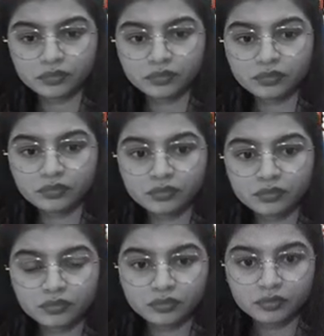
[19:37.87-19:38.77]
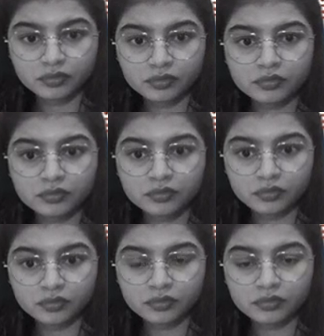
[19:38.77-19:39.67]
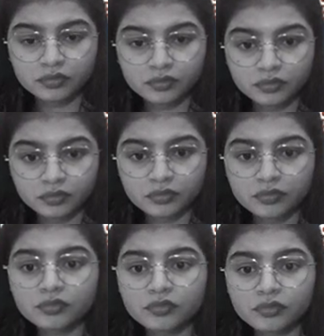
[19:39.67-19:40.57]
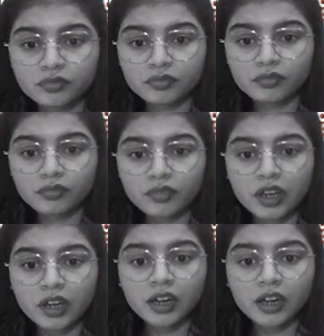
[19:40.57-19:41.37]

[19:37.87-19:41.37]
(silence)